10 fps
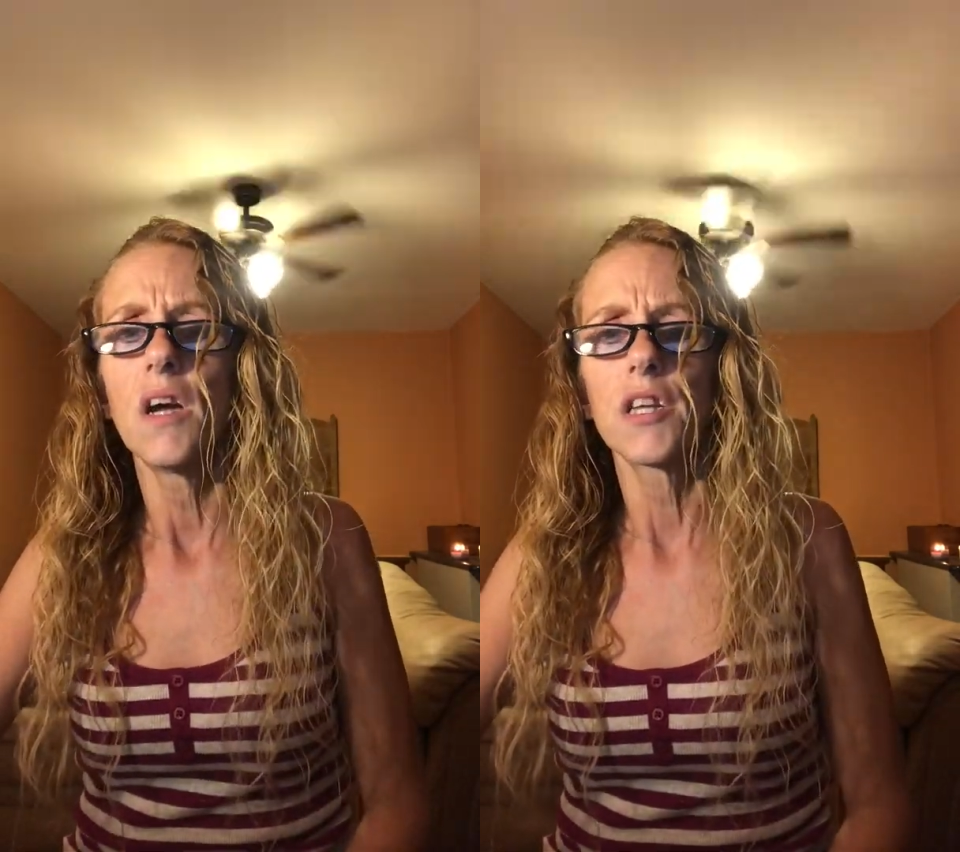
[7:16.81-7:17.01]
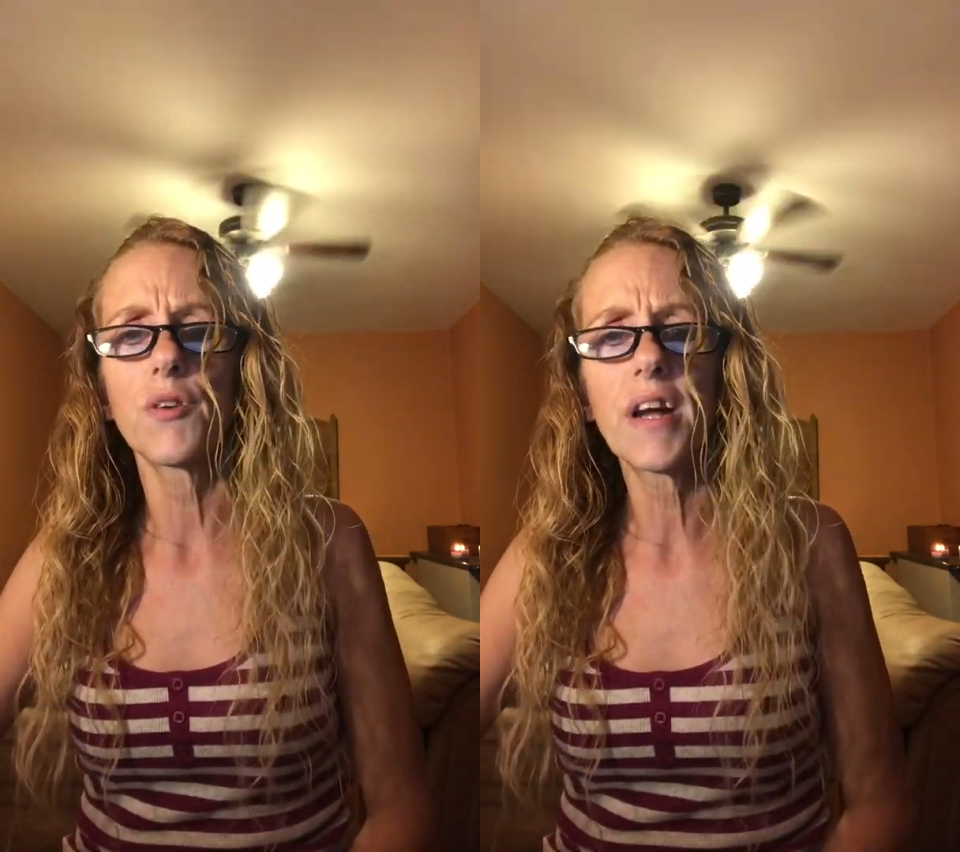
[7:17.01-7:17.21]

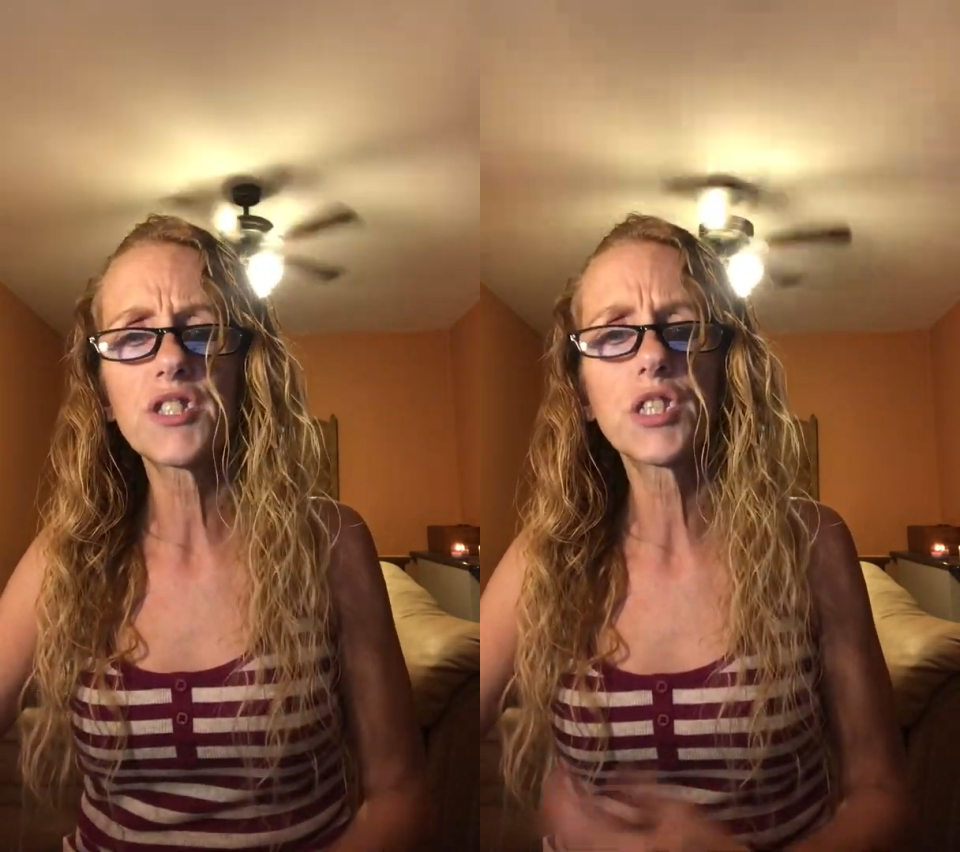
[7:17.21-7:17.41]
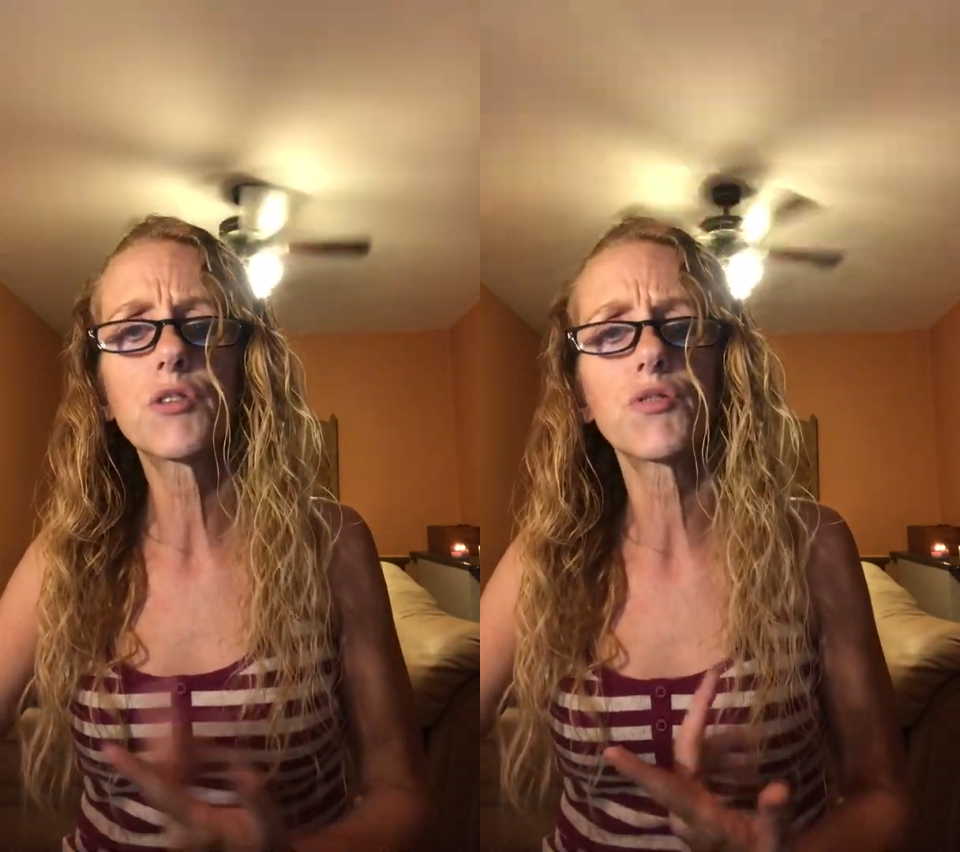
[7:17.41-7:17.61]
you're
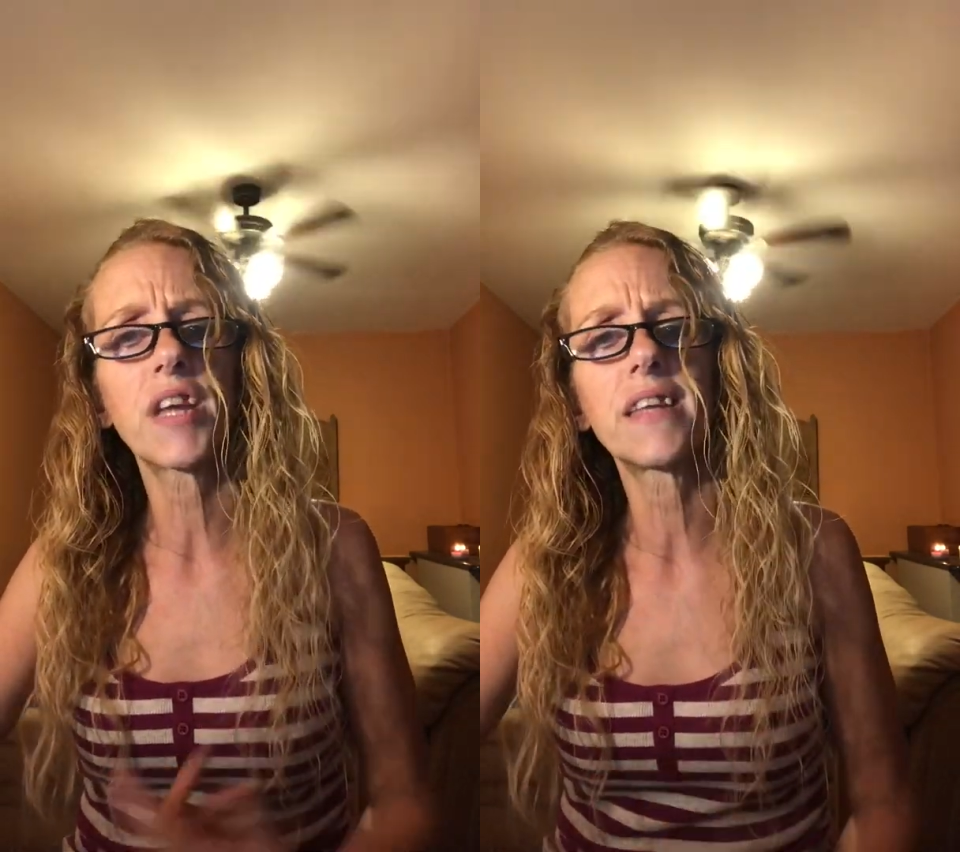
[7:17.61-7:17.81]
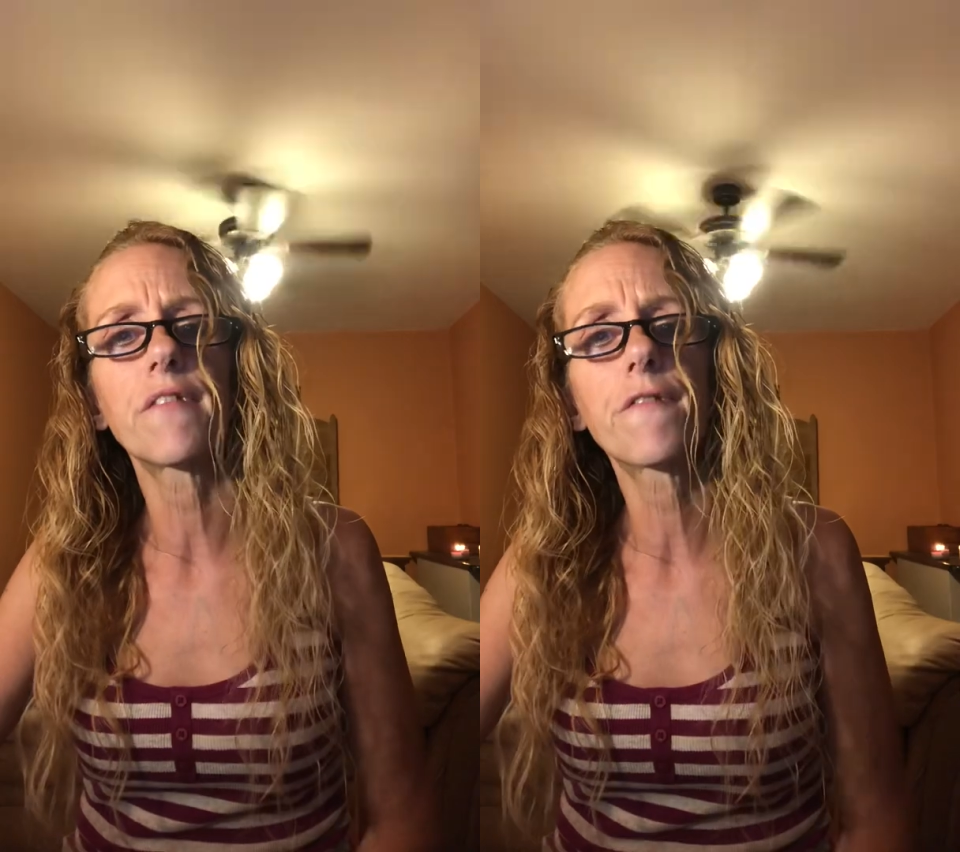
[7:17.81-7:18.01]
actually
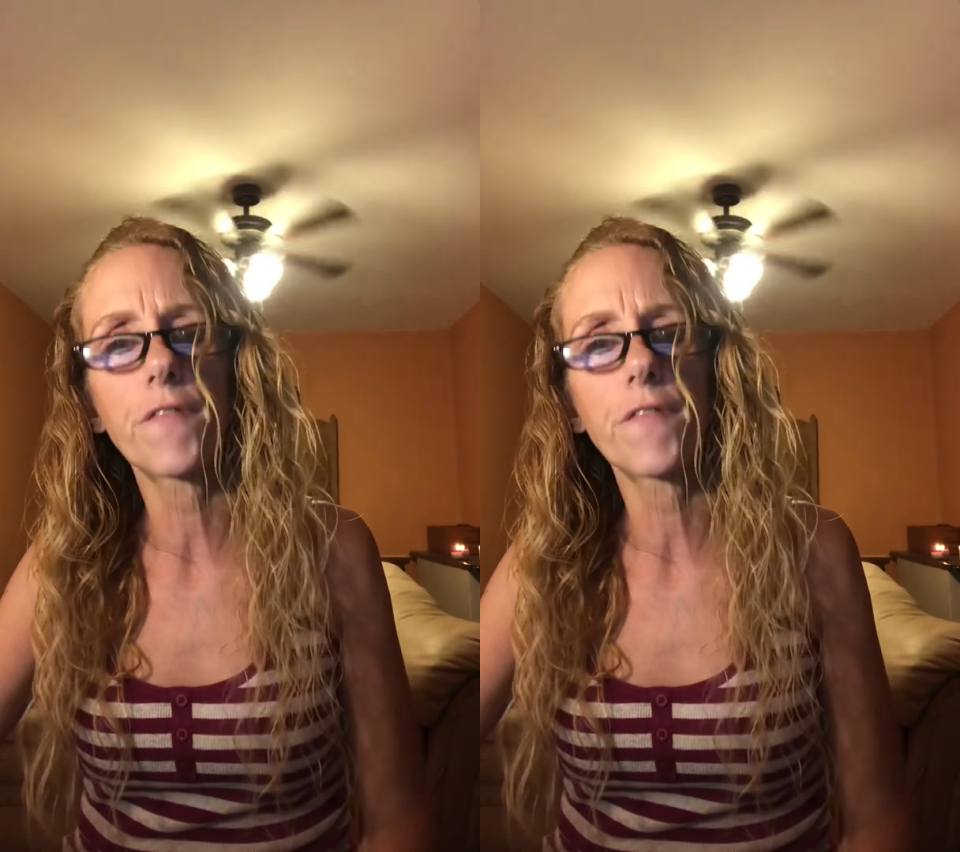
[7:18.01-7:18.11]
creating a